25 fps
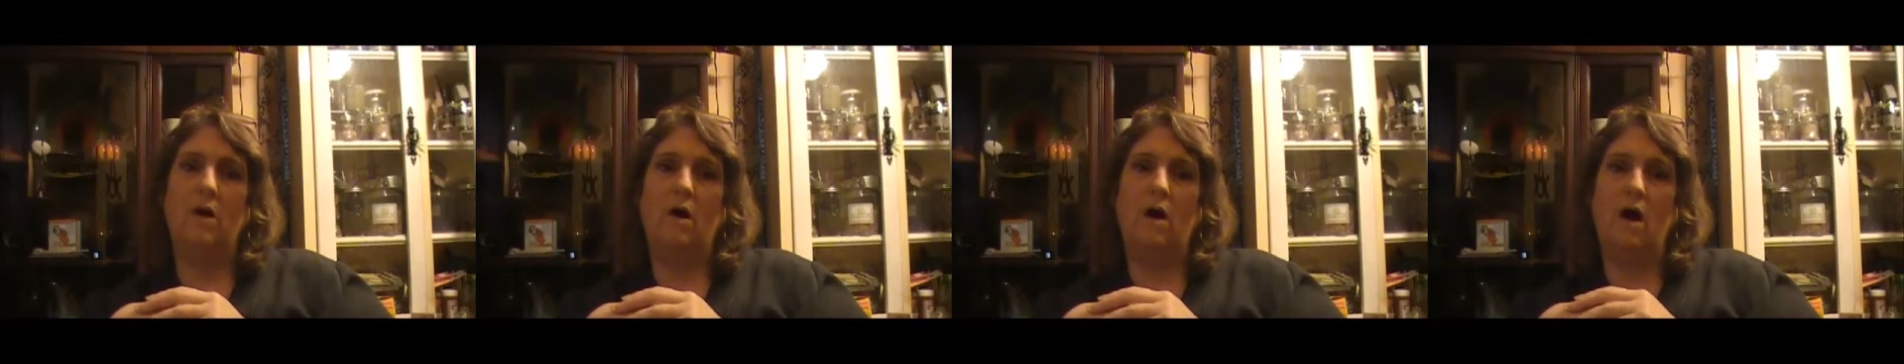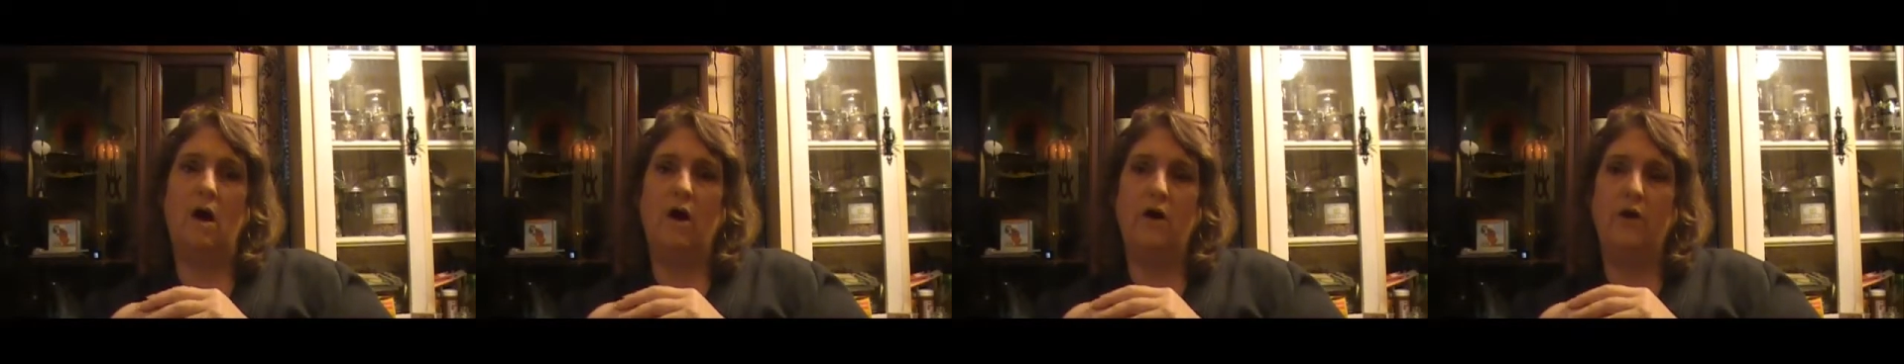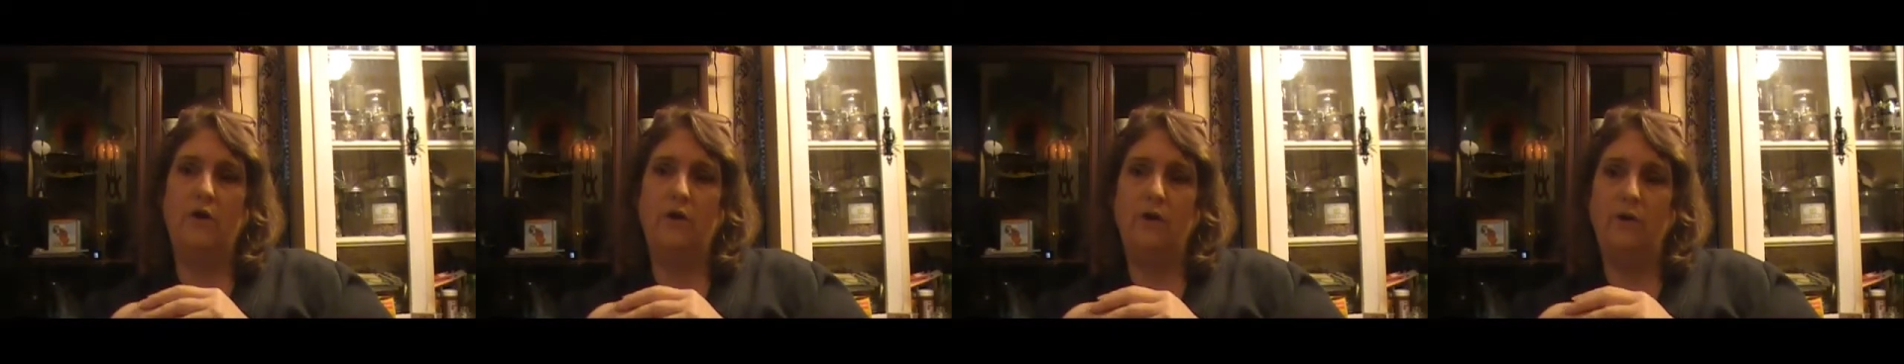
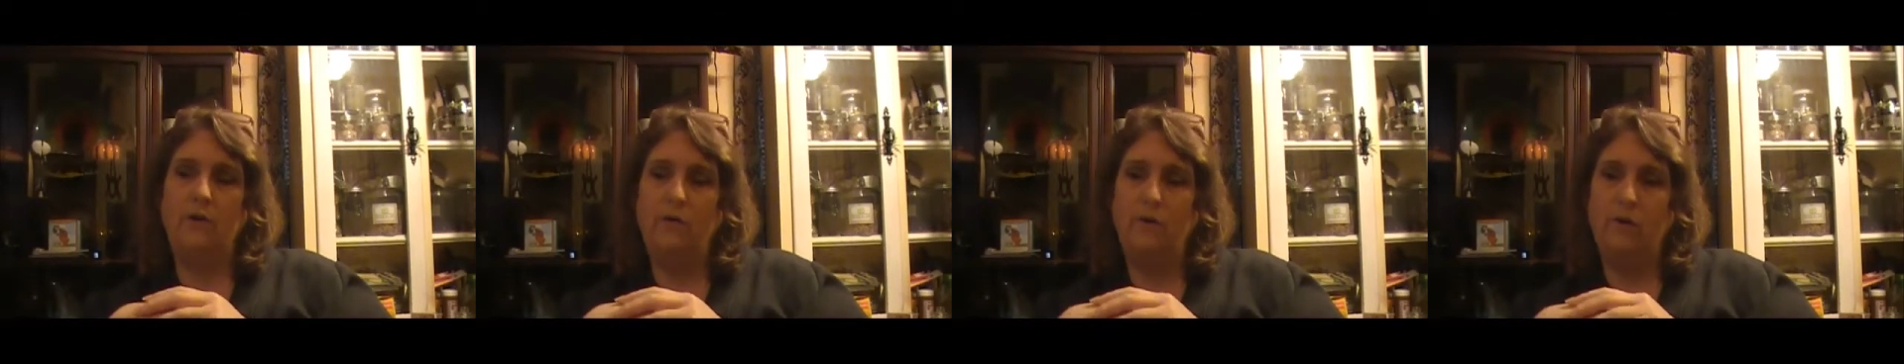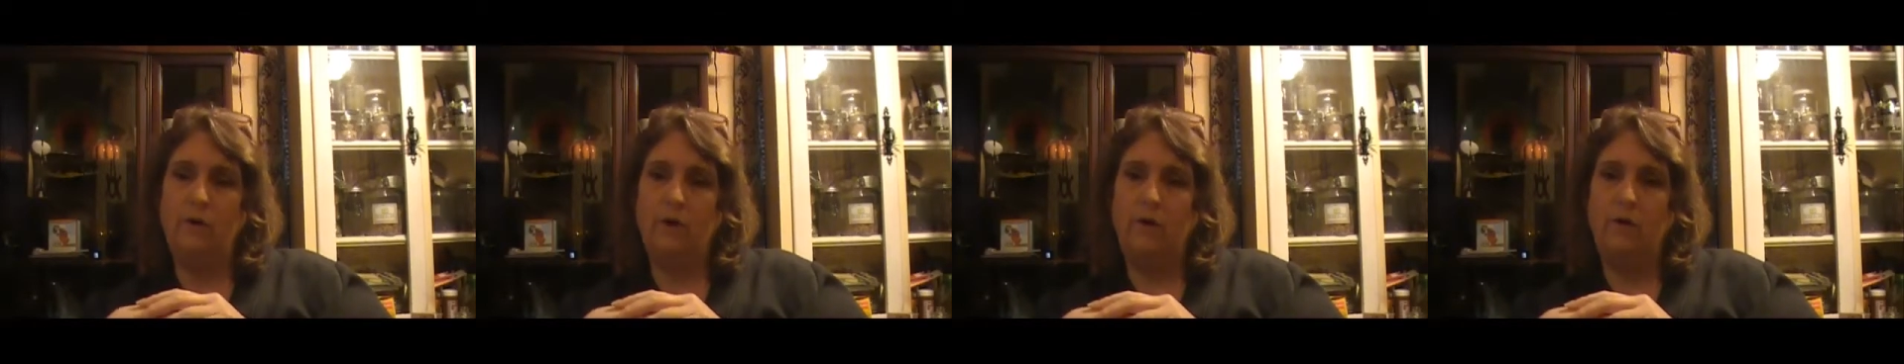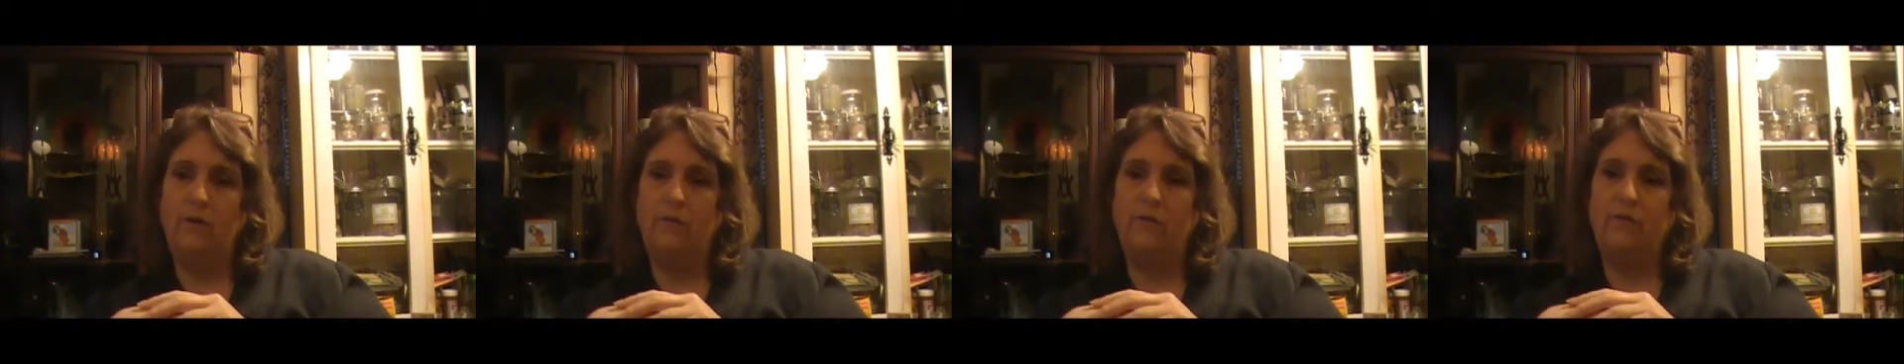our new
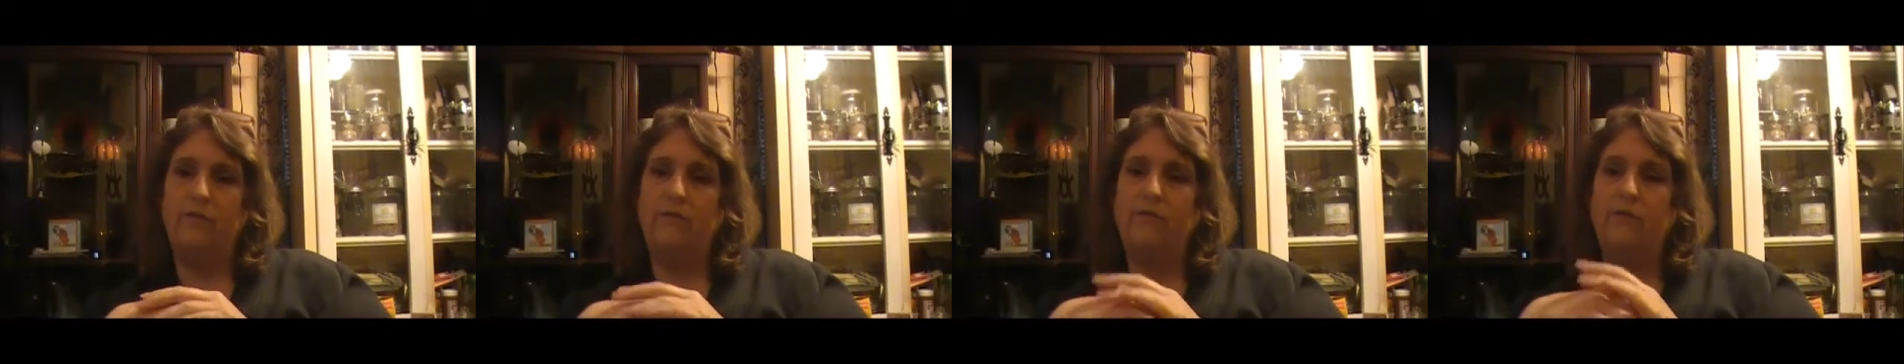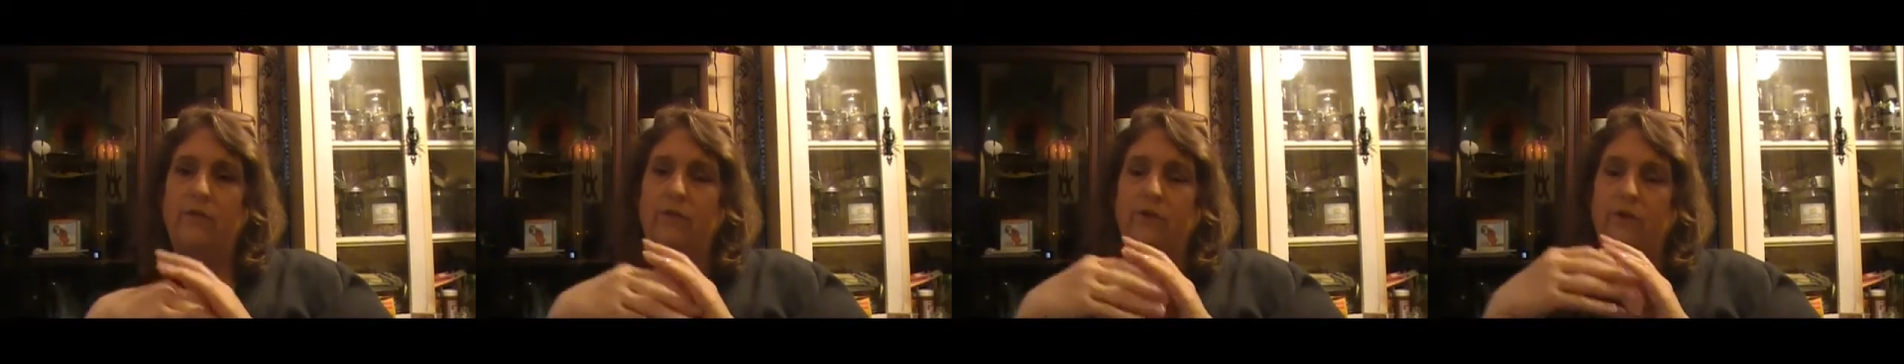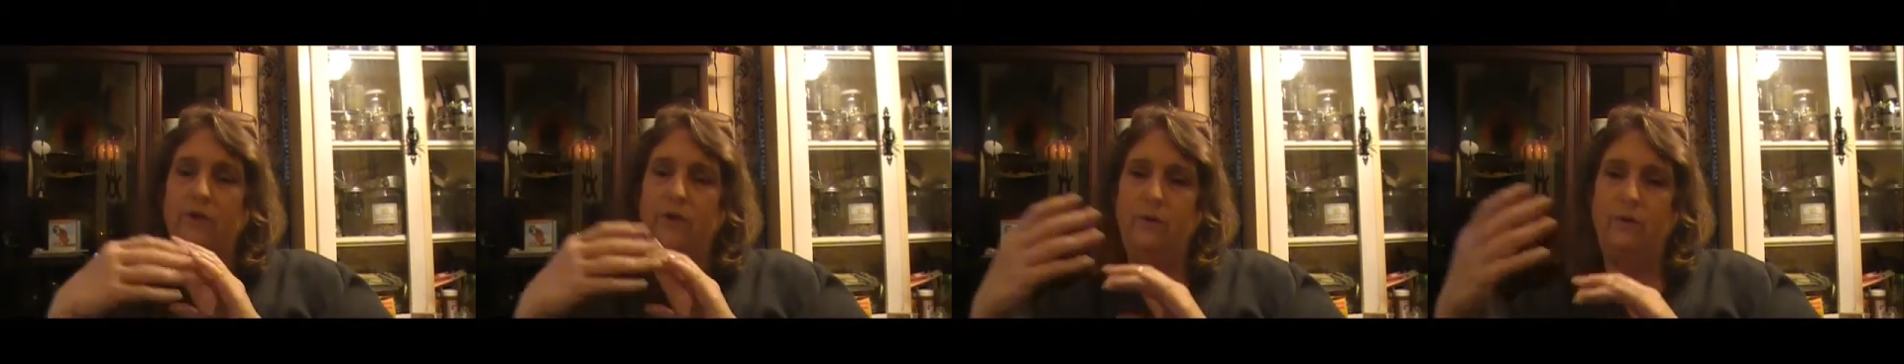growth
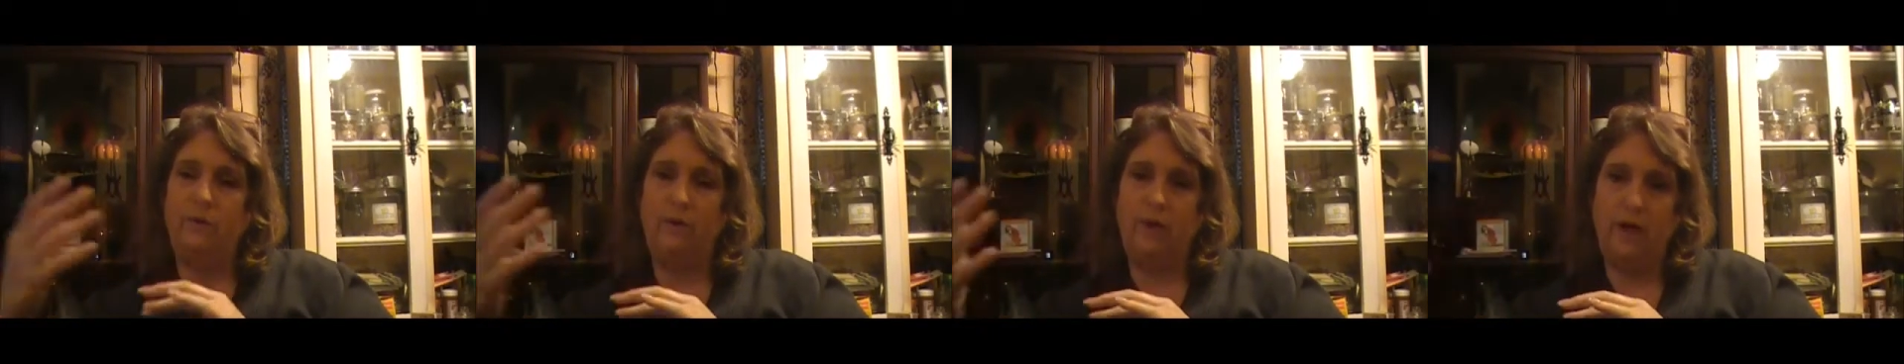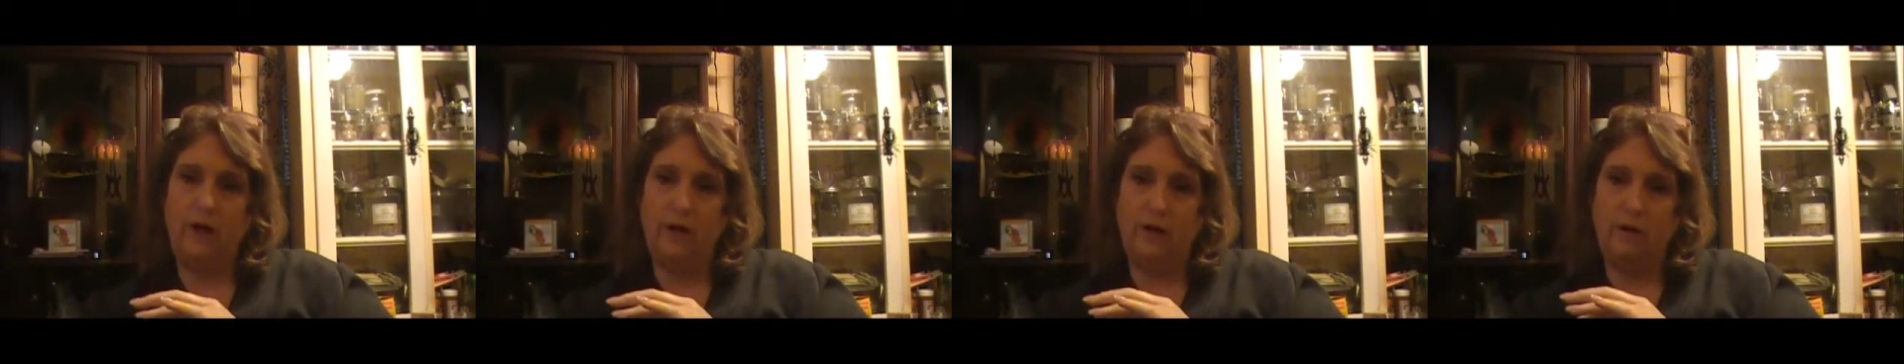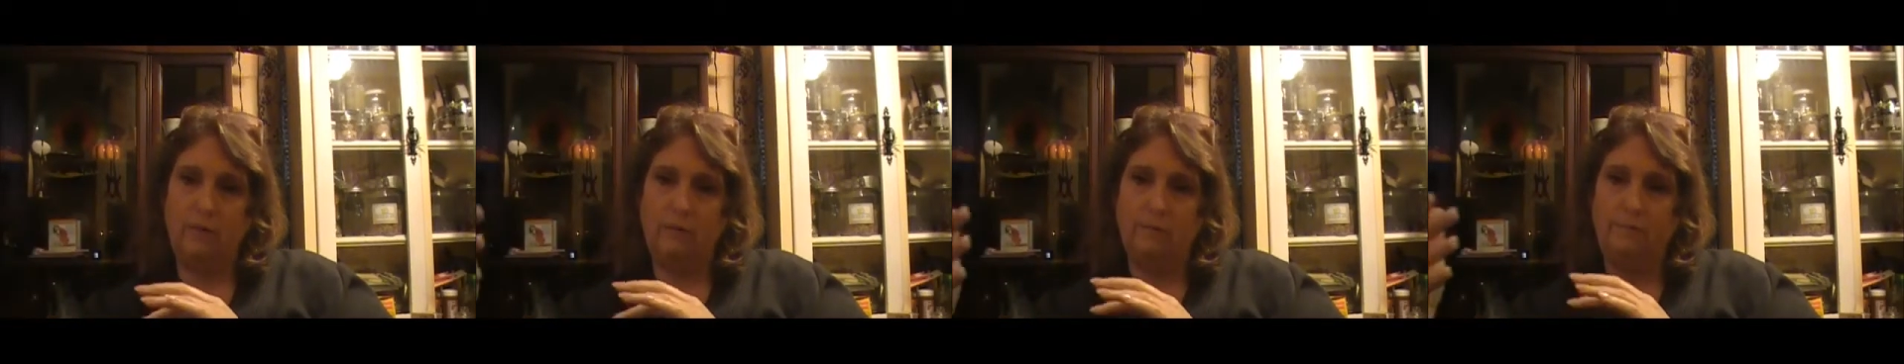for the new
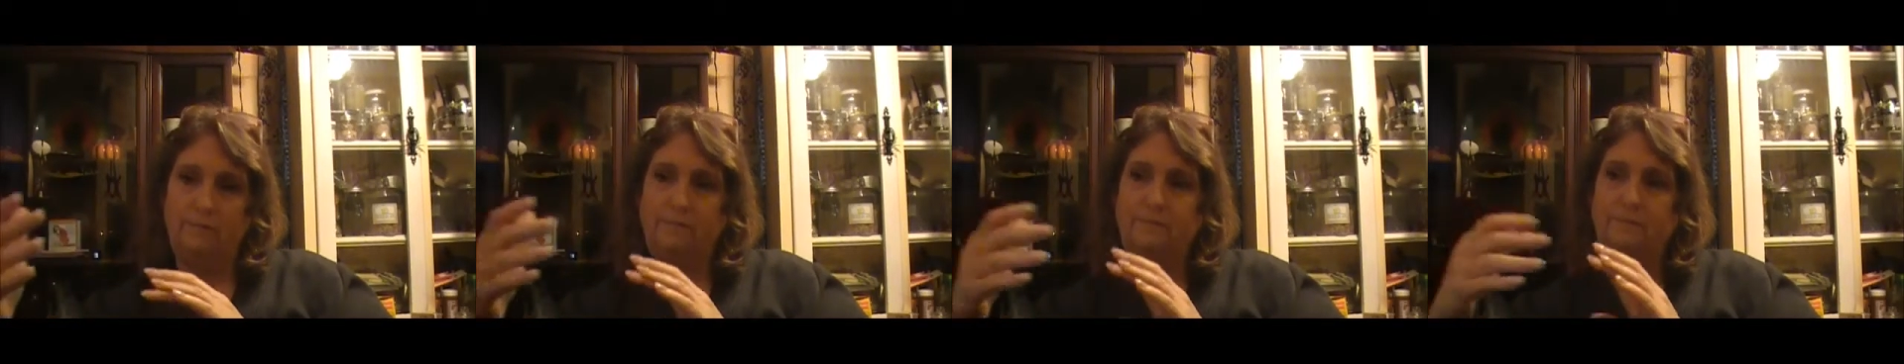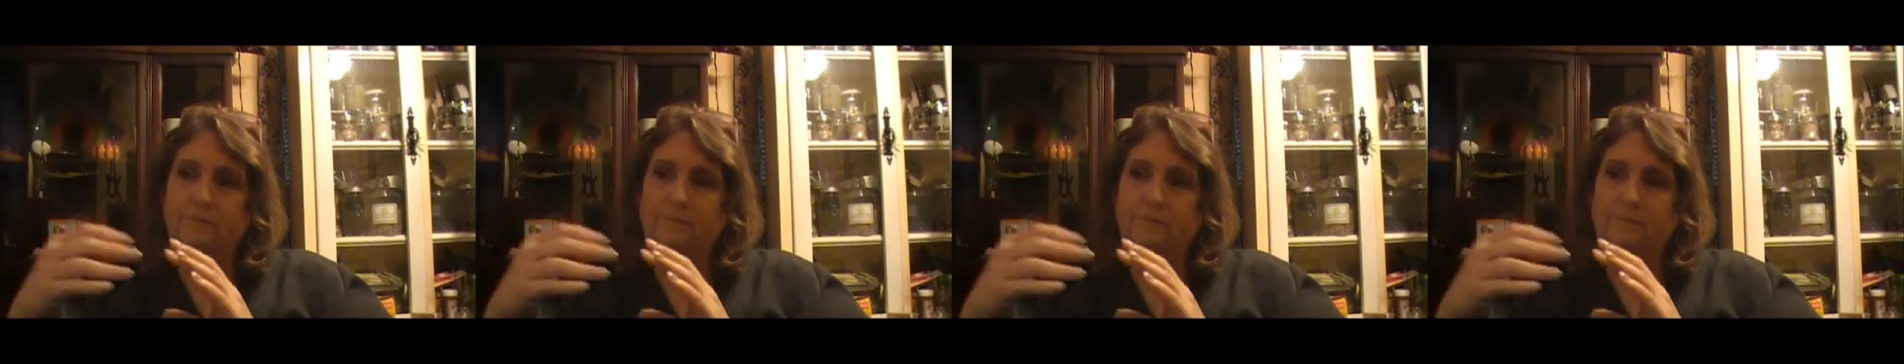year.